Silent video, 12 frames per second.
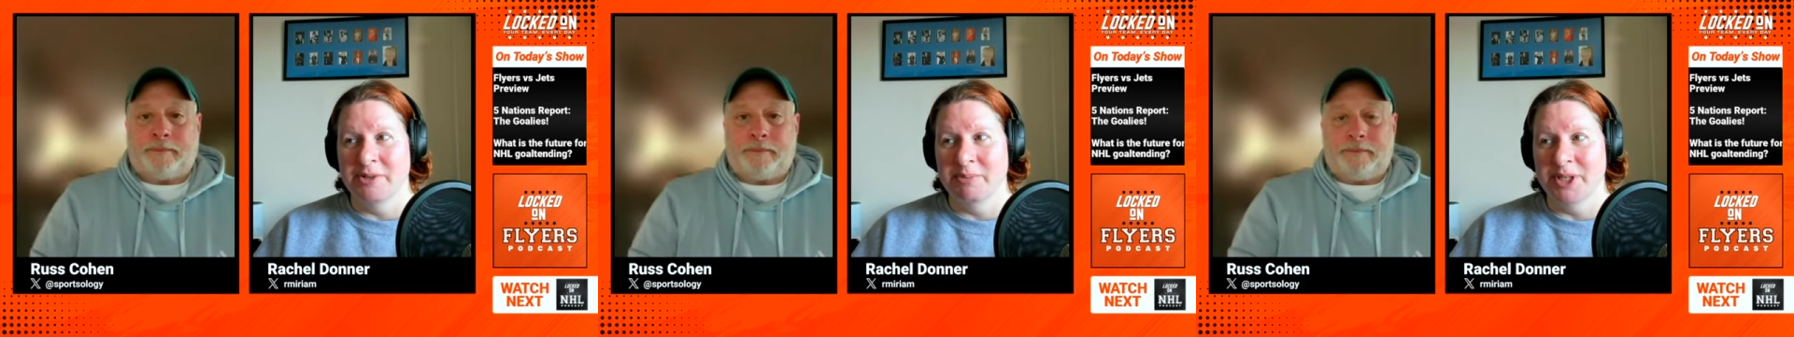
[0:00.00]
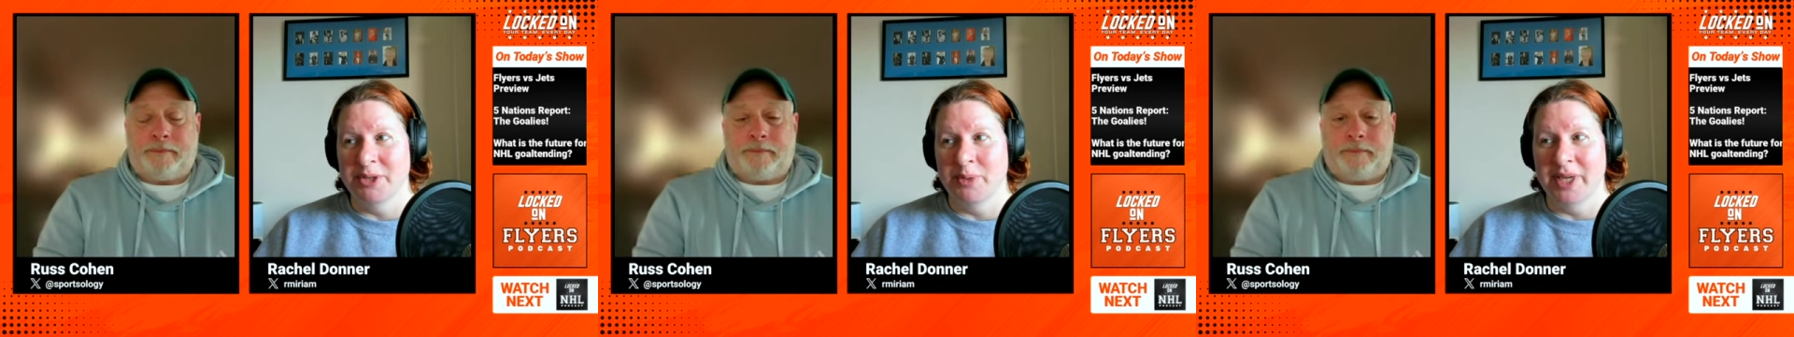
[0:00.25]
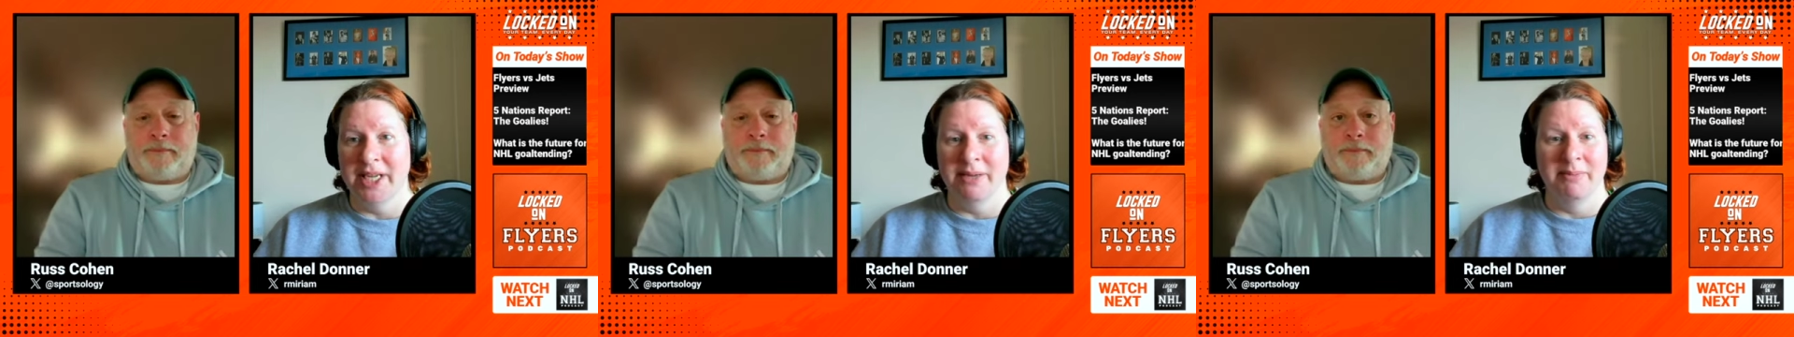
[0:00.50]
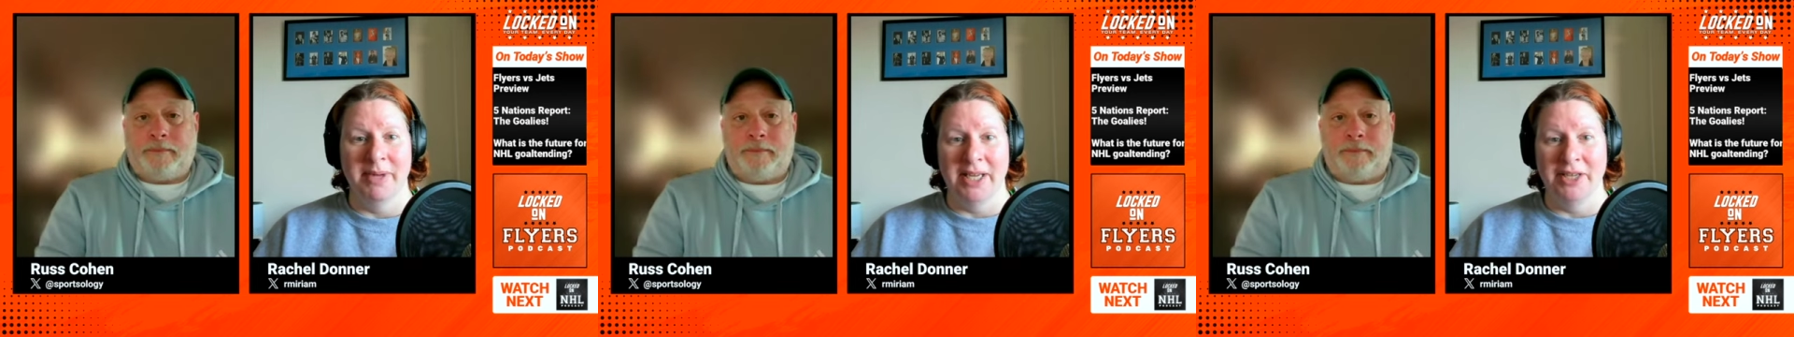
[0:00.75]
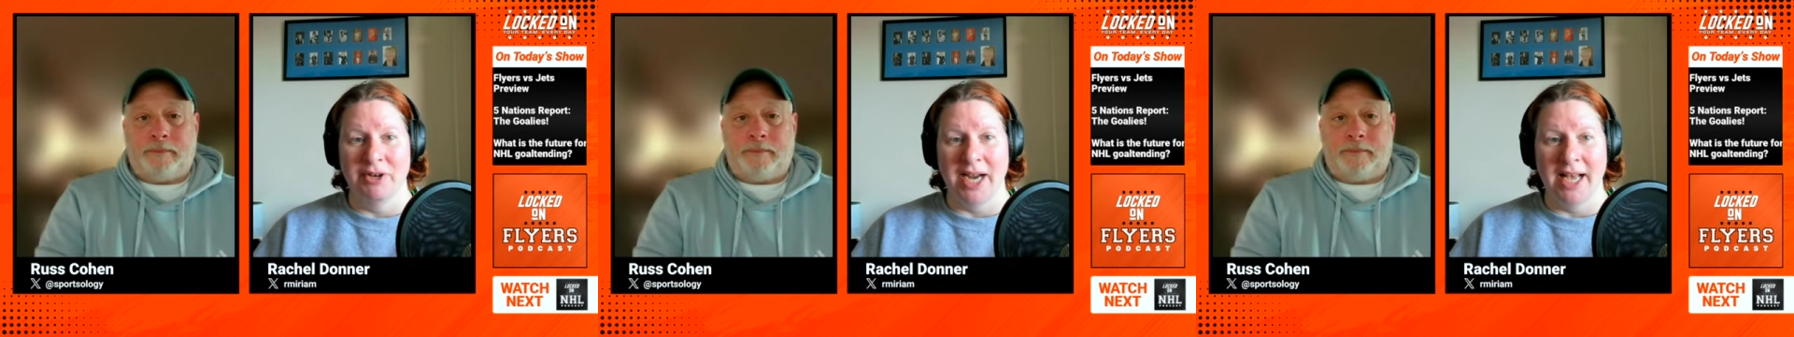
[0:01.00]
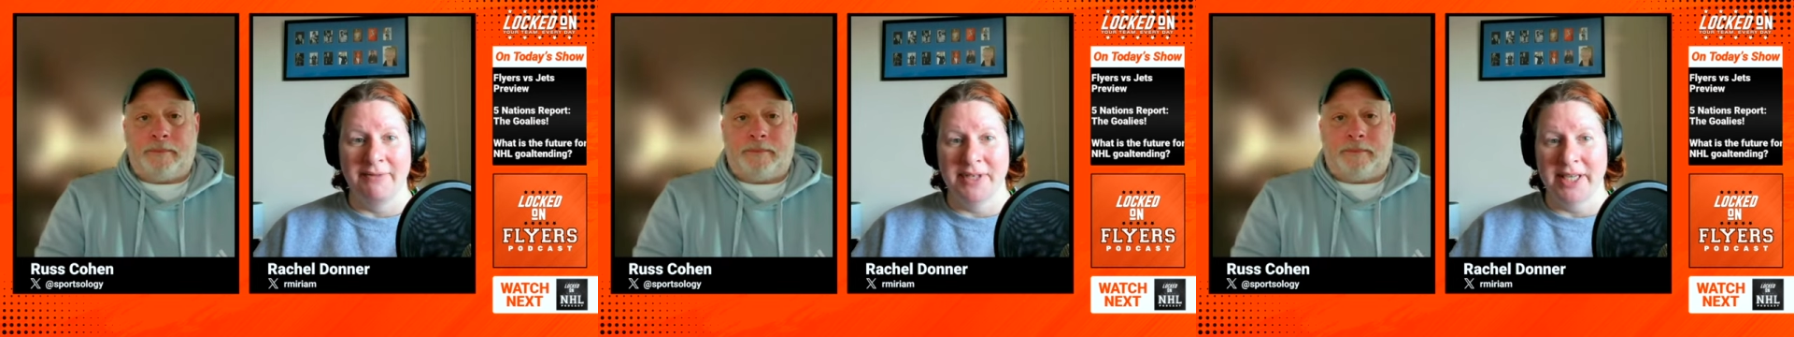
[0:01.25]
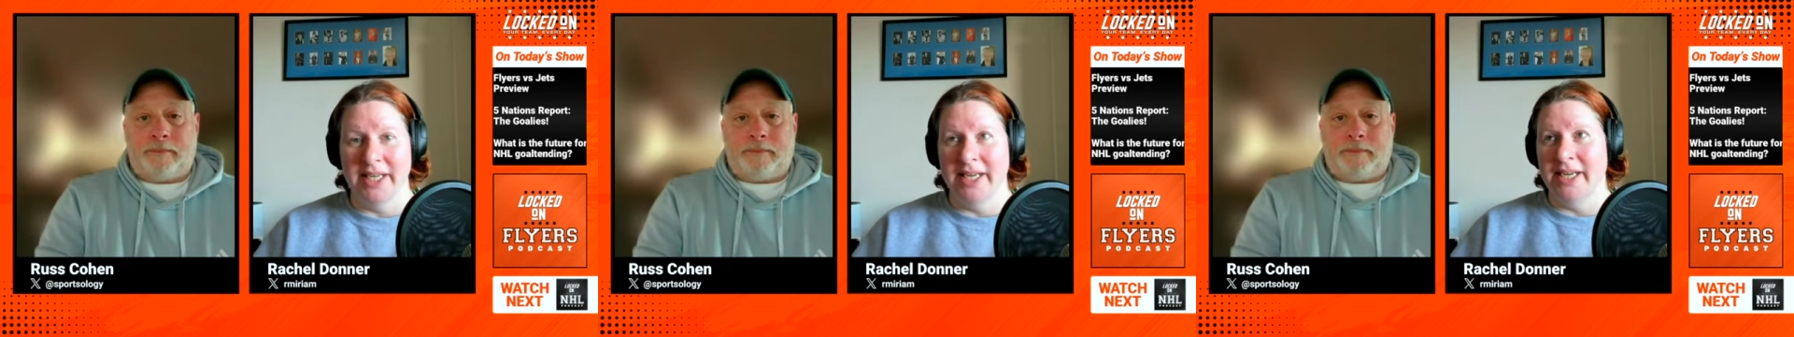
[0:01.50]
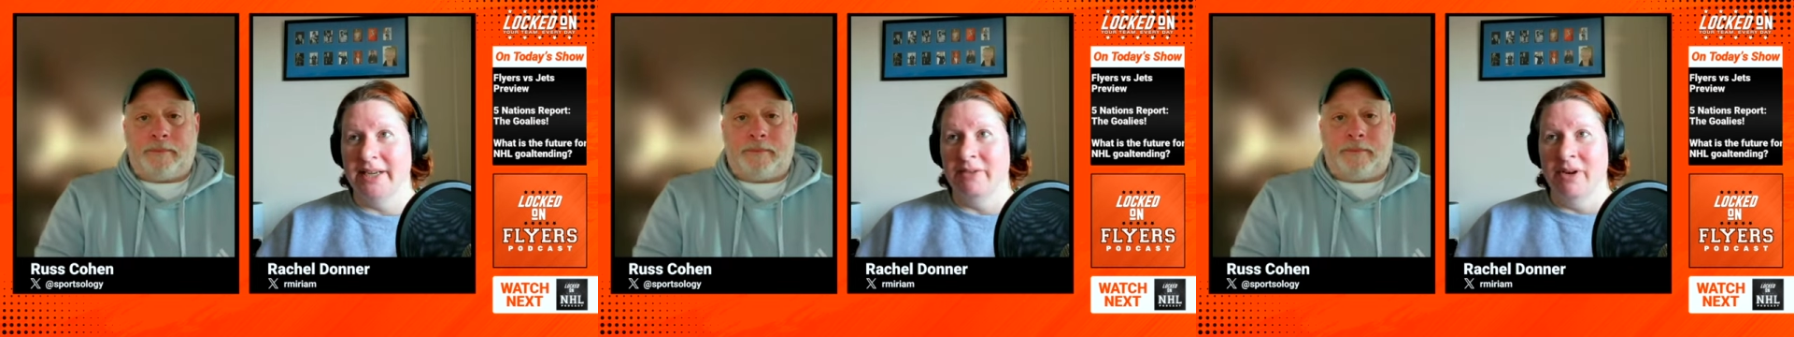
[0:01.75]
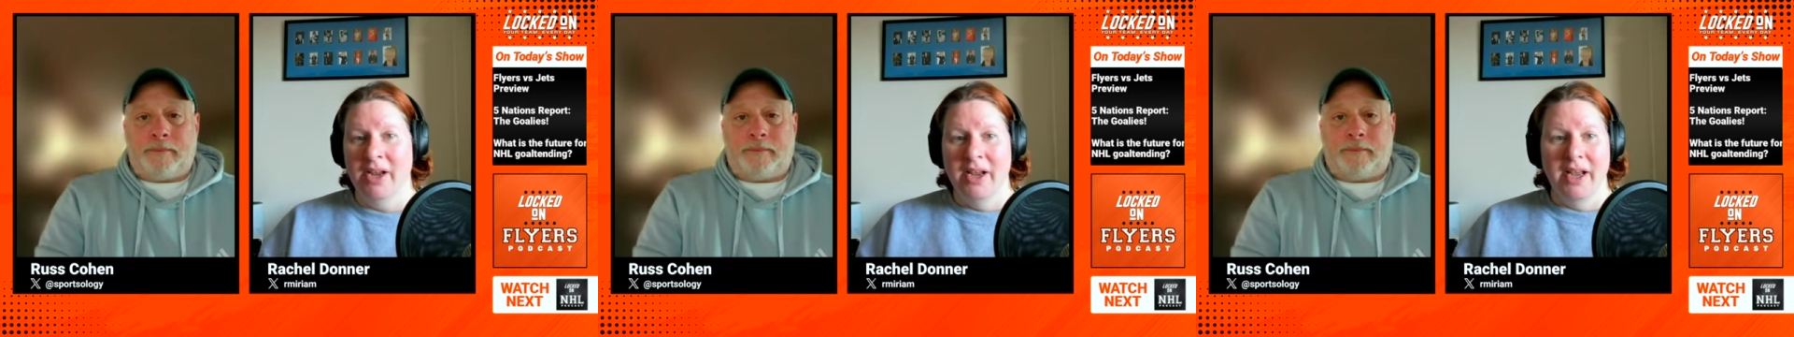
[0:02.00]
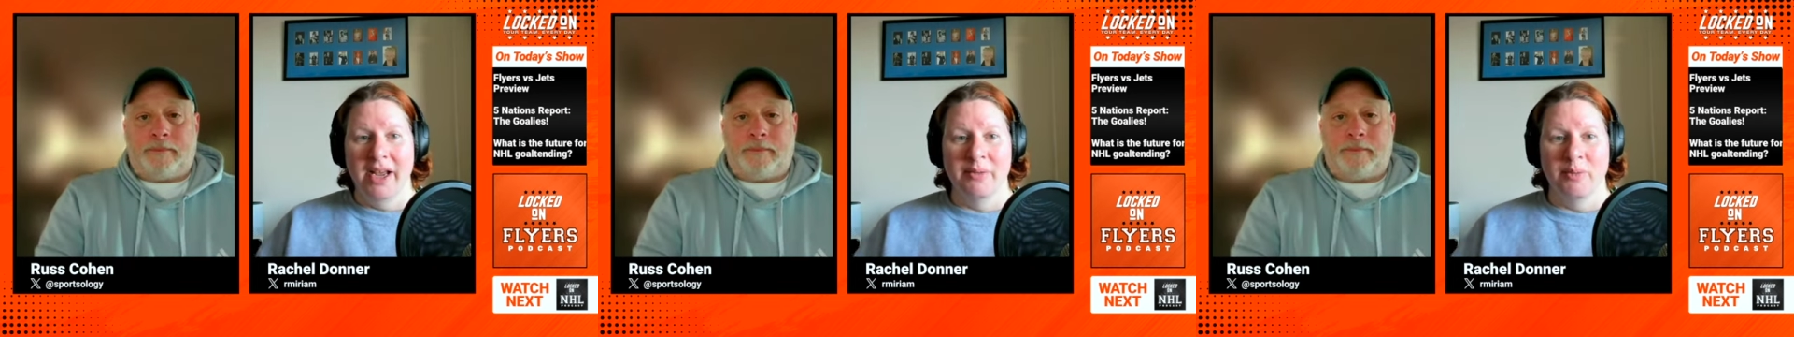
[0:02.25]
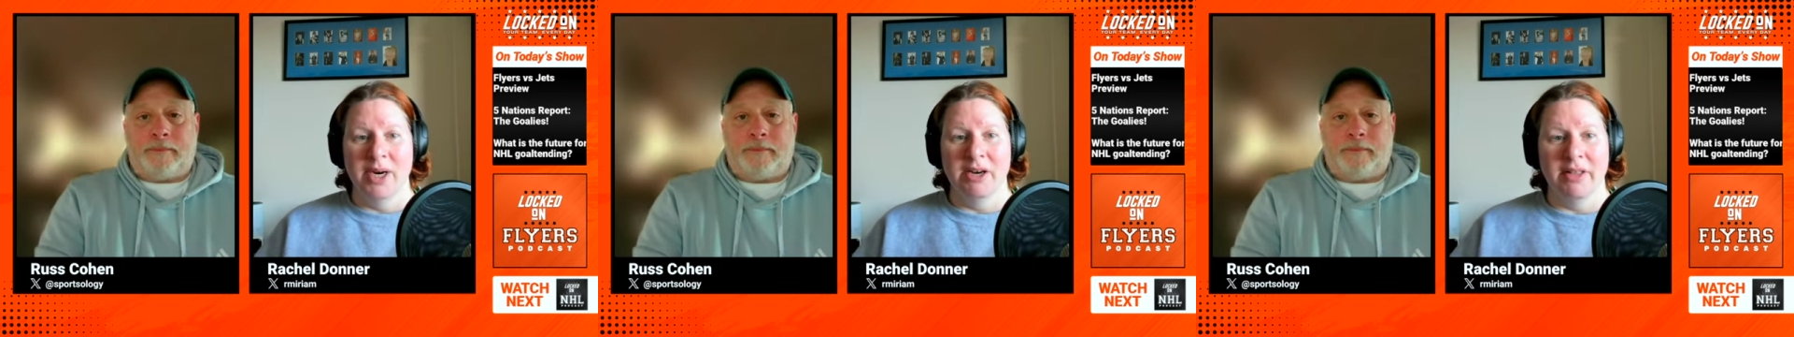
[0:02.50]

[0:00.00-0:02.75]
Speaker 1: between being drafted and and where